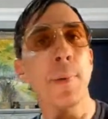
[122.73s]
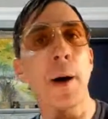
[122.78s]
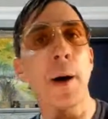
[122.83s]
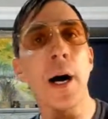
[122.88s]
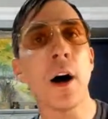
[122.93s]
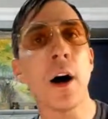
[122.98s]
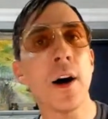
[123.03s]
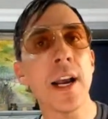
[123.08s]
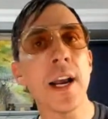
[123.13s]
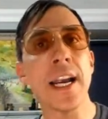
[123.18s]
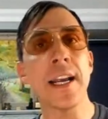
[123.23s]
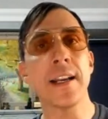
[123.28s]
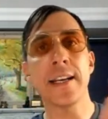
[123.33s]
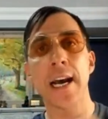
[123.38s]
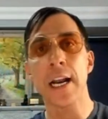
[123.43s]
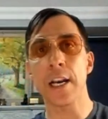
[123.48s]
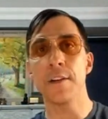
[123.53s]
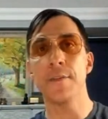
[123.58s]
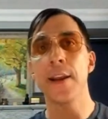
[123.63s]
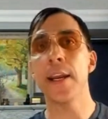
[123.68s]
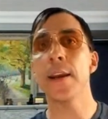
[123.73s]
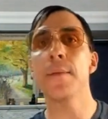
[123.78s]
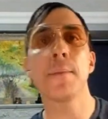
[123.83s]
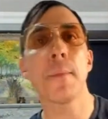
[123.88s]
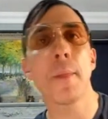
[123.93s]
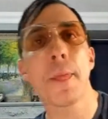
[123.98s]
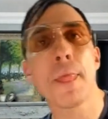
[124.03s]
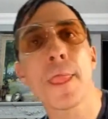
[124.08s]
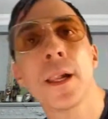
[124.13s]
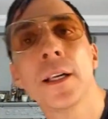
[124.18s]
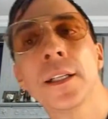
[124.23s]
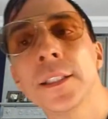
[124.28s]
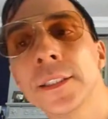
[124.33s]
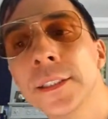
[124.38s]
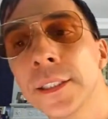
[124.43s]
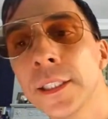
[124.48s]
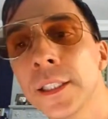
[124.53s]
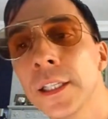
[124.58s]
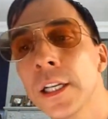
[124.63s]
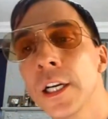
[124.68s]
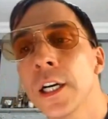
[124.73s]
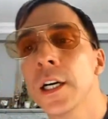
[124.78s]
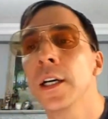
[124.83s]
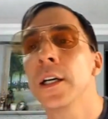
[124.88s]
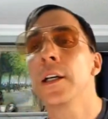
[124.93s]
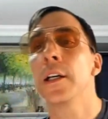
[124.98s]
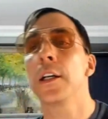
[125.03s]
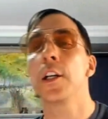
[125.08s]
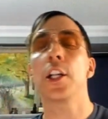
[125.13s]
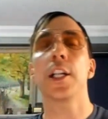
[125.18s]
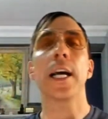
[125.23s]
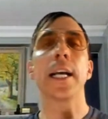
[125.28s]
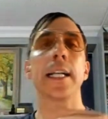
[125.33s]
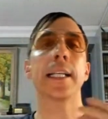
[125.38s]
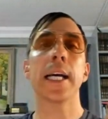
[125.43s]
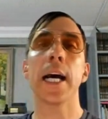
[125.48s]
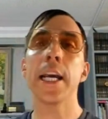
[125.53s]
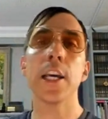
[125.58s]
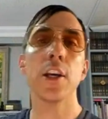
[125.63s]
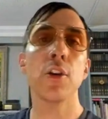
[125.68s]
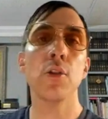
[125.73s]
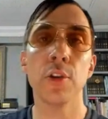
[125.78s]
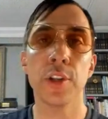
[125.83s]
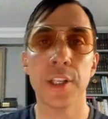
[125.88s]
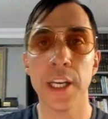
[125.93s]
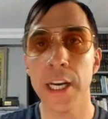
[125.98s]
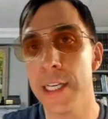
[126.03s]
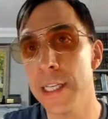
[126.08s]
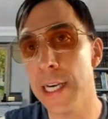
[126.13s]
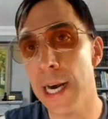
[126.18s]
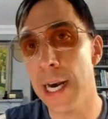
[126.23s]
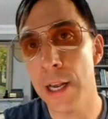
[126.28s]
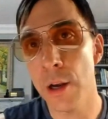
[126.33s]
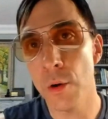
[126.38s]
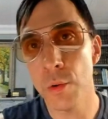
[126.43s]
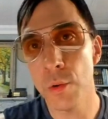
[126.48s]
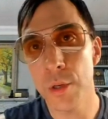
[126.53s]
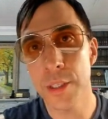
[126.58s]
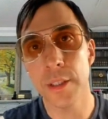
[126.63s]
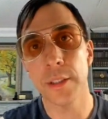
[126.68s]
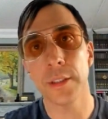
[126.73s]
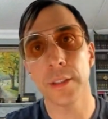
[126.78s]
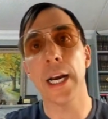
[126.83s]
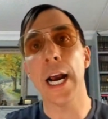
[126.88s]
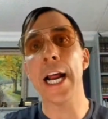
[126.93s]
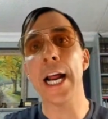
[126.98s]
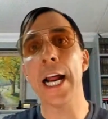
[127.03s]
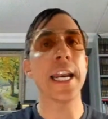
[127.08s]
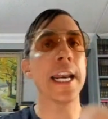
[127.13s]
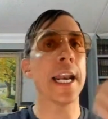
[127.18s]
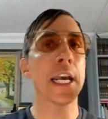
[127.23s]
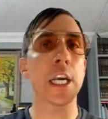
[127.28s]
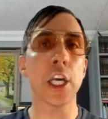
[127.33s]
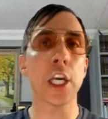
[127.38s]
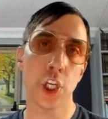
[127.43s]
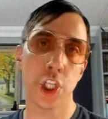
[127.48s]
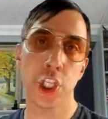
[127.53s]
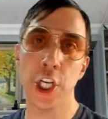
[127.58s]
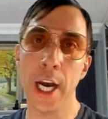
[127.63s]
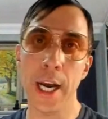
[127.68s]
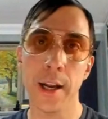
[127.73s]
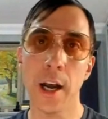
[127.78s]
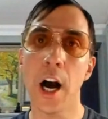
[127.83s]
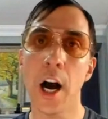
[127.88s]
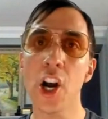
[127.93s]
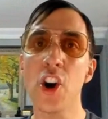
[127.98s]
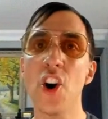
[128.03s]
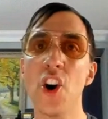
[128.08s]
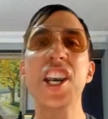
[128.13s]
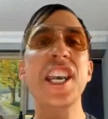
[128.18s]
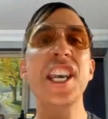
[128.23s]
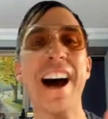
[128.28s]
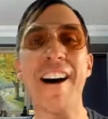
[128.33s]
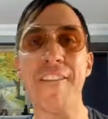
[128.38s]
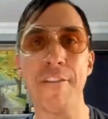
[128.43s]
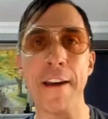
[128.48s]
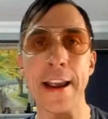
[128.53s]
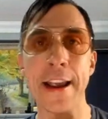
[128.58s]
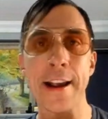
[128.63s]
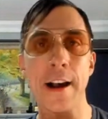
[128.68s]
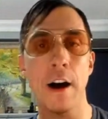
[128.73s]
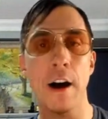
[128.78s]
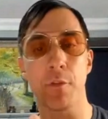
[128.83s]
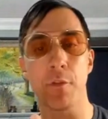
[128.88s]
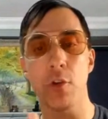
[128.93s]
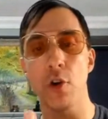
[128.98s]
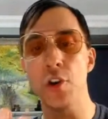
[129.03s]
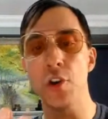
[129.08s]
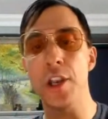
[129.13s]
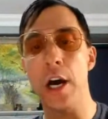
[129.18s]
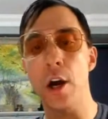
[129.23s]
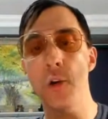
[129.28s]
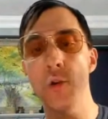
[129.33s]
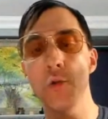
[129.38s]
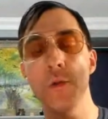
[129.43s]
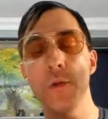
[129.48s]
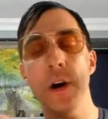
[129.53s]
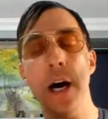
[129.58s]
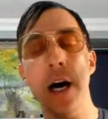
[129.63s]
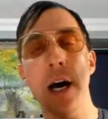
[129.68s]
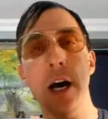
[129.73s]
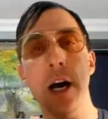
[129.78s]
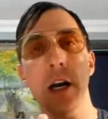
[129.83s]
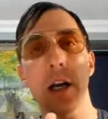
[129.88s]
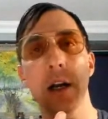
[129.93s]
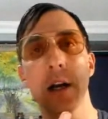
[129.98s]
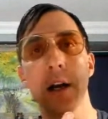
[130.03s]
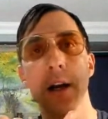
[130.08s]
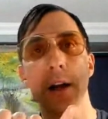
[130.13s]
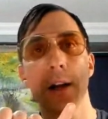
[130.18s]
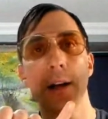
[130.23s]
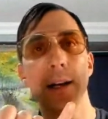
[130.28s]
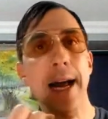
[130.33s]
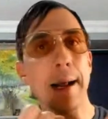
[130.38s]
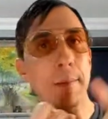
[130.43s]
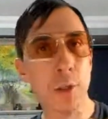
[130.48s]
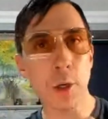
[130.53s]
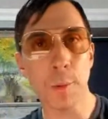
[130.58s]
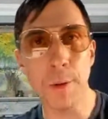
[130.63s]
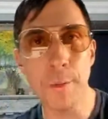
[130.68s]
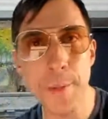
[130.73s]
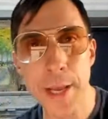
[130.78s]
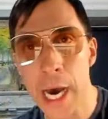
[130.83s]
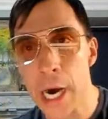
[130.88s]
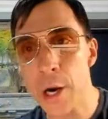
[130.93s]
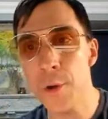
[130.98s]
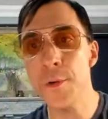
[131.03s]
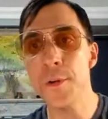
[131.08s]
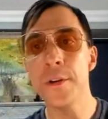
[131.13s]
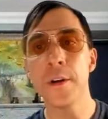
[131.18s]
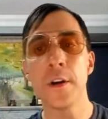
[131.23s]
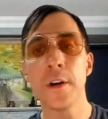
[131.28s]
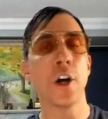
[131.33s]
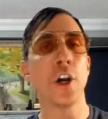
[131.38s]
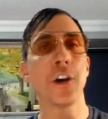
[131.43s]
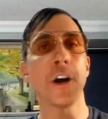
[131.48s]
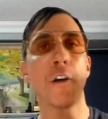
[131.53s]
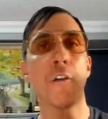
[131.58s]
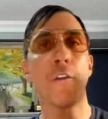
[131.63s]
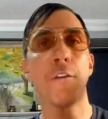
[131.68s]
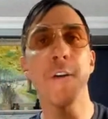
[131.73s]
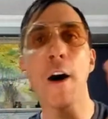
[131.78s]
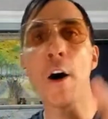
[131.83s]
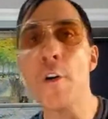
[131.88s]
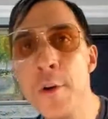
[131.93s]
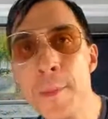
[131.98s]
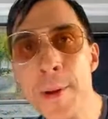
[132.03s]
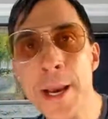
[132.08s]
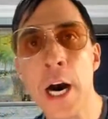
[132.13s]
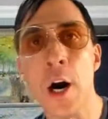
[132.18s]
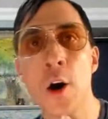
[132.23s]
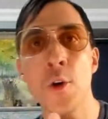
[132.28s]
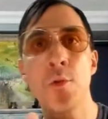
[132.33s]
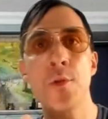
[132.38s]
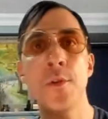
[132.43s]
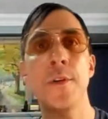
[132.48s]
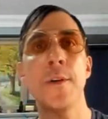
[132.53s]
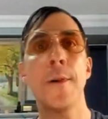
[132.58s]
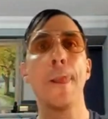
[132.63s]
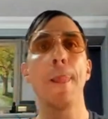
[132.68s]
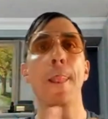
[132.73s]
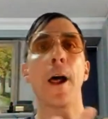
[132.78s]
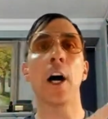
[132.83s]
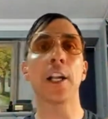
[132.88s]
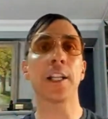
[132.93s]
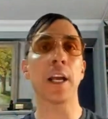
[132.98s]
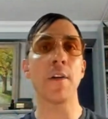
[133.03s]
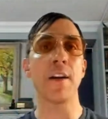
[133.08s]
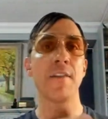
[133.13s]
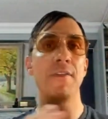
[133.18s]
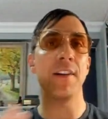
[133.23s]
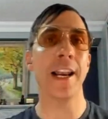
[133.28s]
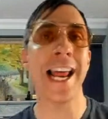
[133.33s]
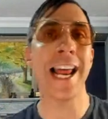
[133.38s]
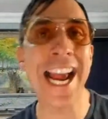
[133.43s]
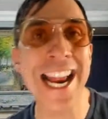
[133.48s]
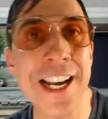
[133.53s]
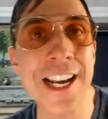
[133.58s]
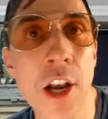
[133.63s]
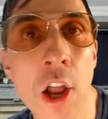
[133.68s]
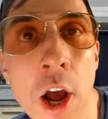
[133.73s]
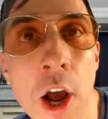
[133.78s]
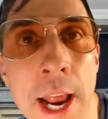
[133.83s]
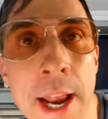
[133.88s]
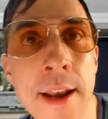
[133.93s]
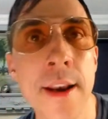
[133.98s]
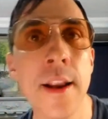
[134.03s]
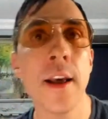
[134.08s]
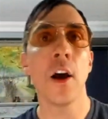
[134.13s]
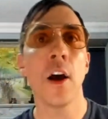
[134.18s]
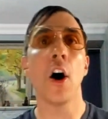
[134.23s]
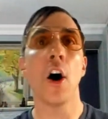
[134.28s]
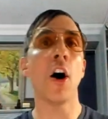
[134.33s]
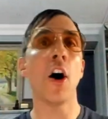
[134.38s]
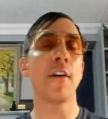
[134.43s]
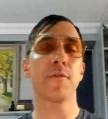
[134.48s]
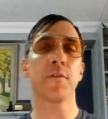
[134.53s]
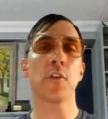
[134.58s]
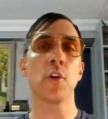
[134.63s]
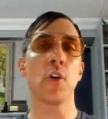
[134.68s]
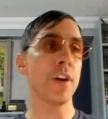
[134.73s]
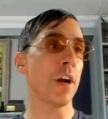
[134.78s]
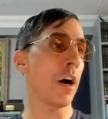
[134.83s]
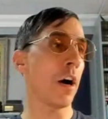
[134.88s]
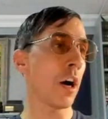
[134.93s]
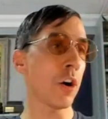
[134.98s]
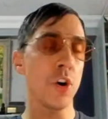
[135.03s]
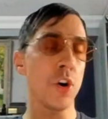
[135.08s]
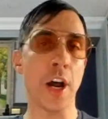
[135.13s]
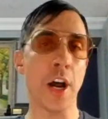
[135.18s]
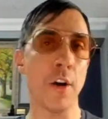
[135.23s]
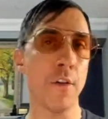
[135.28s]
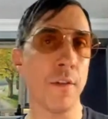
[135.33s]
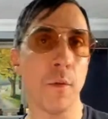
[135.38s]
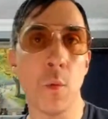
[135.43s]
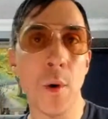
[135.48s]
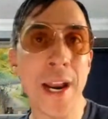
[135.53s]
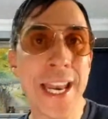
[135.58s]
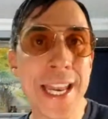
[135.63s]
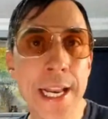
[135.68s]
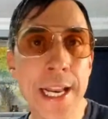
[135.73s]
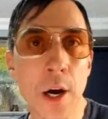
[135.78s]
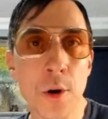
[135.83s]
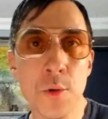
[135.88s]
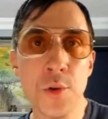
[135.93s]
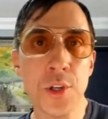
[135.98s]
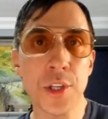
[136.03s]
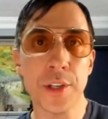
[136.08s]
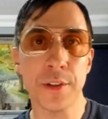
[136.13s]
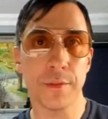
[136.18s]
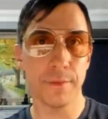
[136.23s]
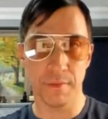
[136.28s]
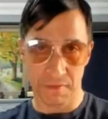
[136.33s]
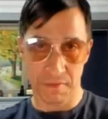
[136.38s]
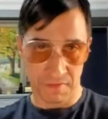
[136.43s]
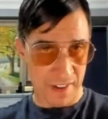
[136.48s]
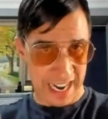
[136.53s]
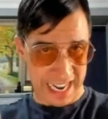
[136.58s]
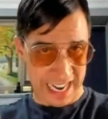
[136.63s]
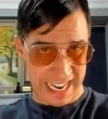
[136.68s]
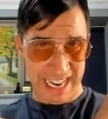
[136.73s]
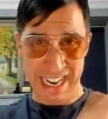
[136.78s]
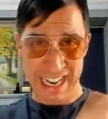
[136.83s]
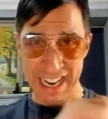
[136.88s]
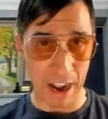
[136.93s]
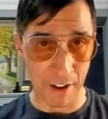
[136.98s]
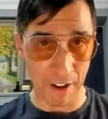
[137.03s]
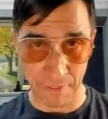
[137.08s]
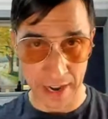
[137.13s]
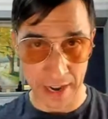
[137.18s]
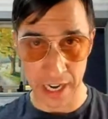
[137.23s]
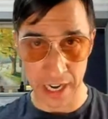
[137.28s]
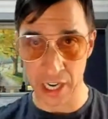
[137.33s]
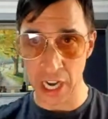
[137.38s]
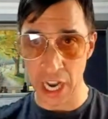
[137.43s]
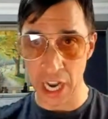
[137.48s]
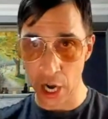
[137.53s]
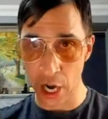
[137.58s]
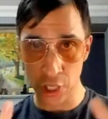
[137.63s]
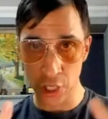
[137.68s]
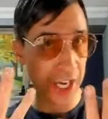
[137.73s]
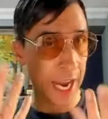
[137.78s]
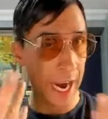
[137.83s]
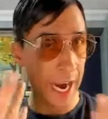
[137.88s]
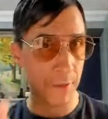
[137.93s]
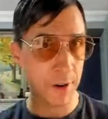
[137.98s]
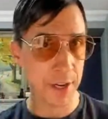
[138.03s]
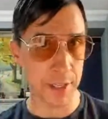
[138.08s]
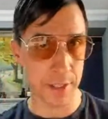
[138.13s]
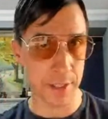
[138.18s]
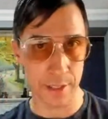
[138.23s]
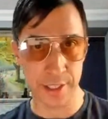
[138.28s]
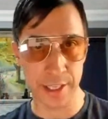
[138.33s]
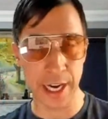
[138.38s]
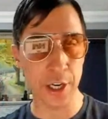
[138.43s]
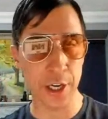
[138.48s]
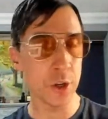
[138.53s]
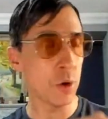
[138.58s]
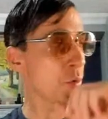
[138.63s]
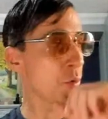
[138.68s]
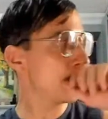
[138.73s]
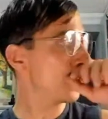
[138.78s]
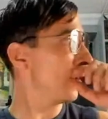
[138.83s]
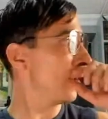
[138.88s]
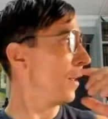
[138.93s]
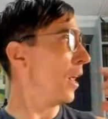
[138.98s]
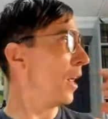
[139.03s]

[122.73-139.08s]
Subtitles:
Party, none of it. They take your details and then they got you. I got nothing. I've got no laptop of my own, no phone of my own. I don't have a landline. I've got no windows, fucking nothing. Glass carries signals.